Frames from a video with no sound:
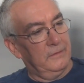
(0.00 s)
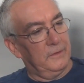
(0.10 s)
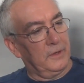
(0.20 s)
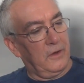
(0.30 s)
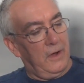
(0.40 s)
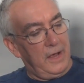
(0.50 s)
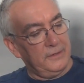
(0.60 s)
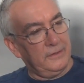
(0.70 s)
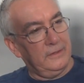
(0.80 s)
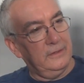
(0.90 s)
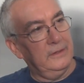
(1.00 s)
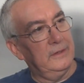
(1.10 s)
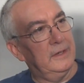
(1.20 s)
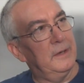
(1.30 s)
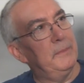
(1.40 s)
for the cost,
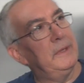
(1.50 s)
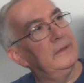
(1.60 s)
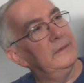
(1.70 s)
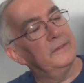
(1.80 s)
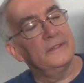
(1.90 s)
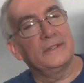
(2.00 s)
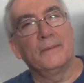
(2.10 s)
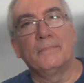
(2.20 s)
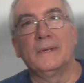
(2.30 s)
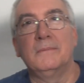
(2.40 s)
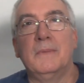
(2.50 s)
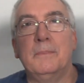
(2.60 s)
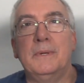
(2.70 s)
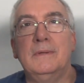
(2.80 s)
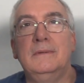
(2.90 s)
I mean, this is something,
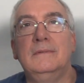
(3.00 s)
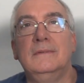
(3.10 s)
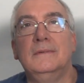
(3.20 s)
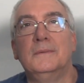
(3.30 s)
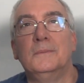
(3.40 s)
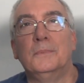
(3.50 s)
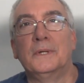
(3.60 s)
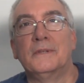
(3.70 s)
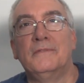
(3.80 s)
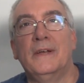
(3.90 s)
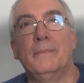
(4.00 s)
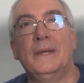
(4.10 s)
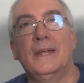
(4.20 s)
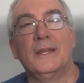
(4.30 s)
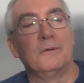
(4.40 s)
maybe bring the family
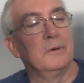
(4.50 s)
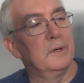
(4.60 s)
together